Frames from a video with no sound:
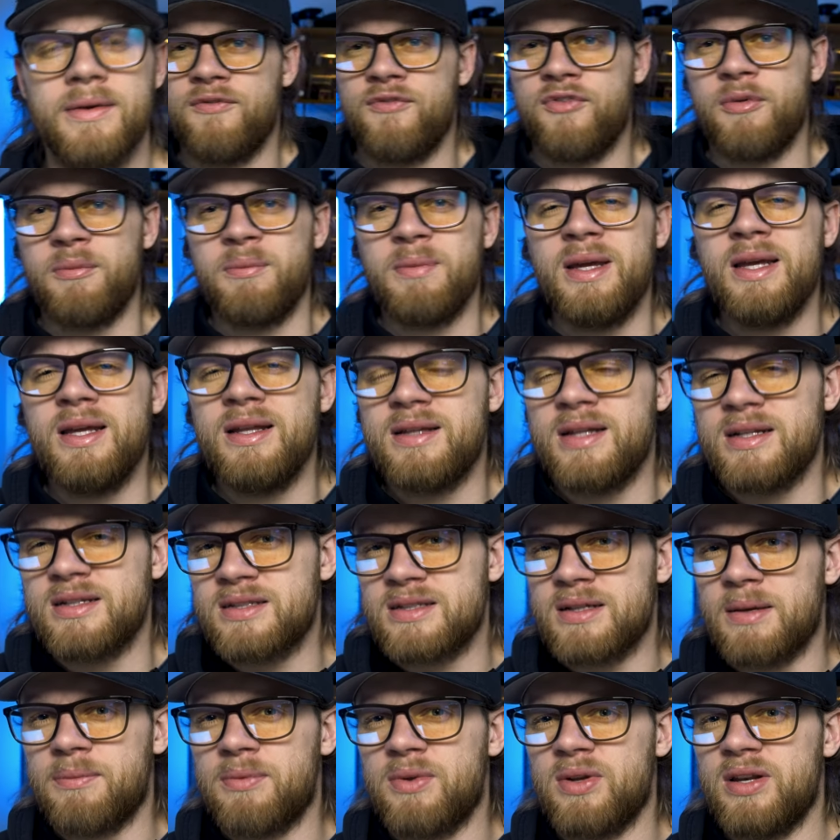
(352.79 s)
For me, that's
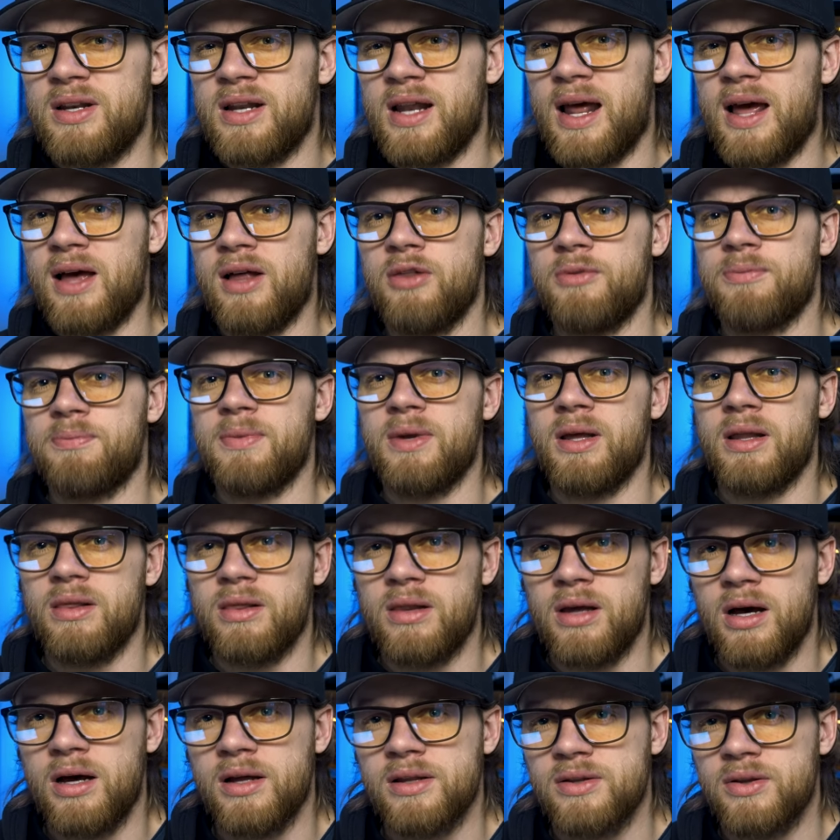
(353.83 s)
something that helped me a
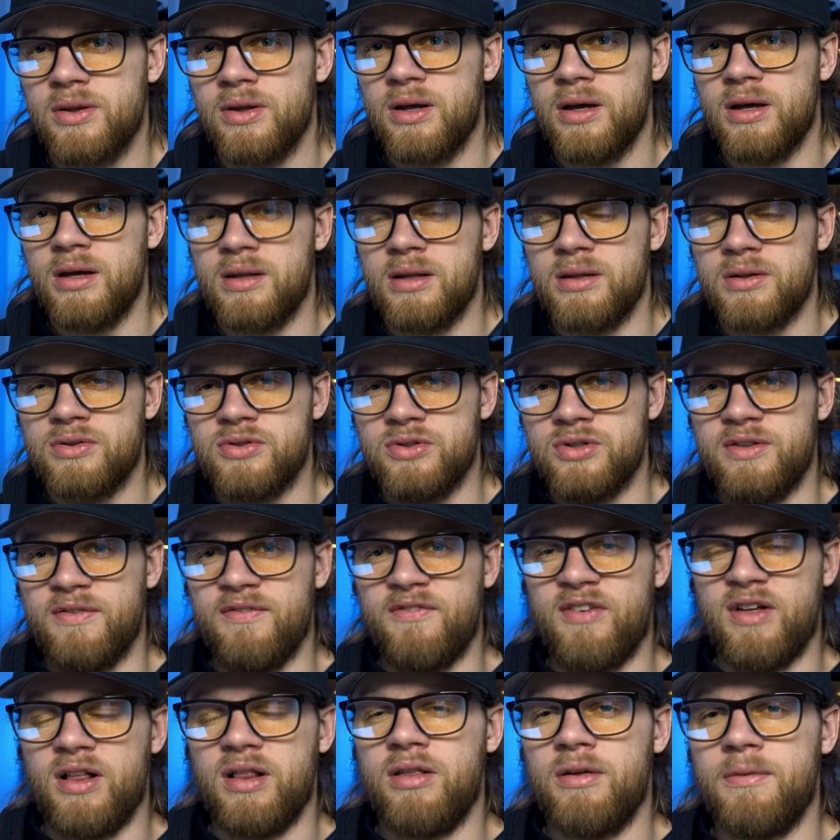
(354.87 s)
lot to
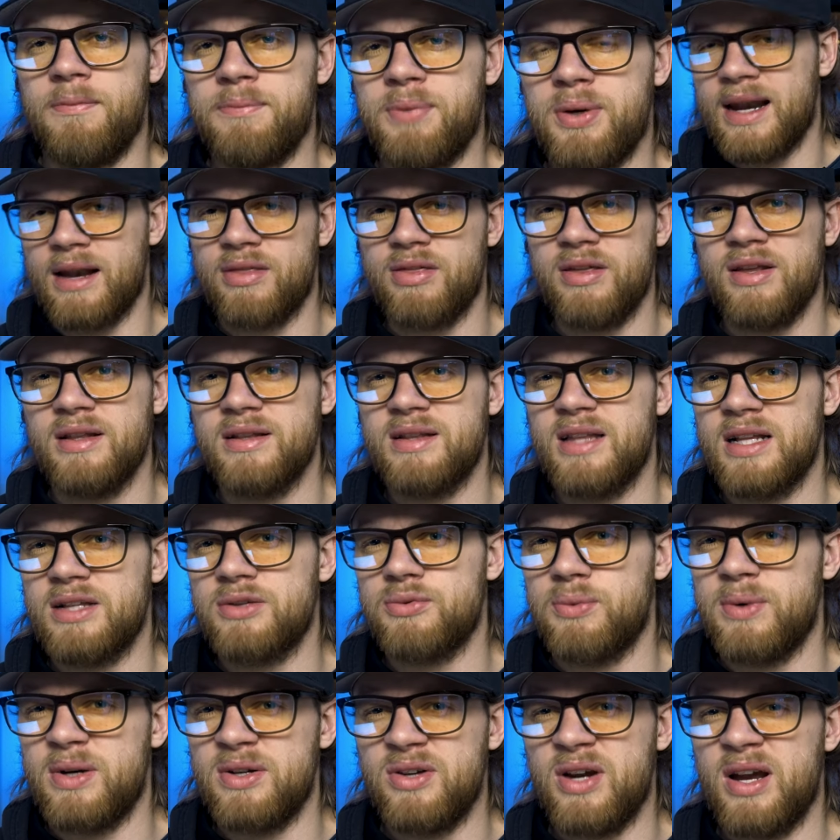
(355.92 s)
develop, and I think
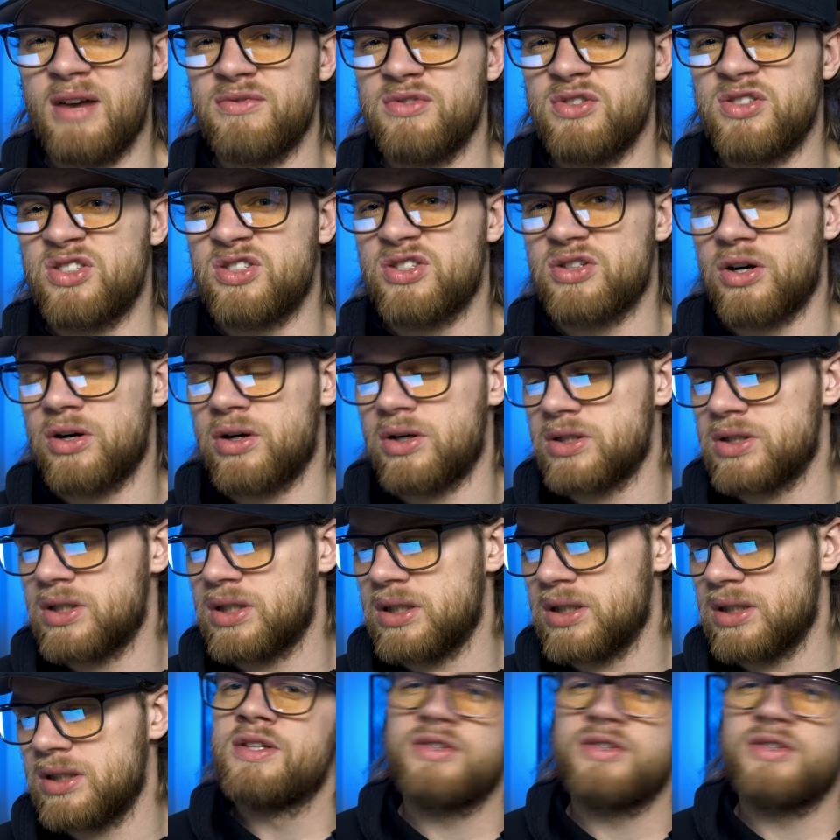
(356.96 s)
that's where you have to start.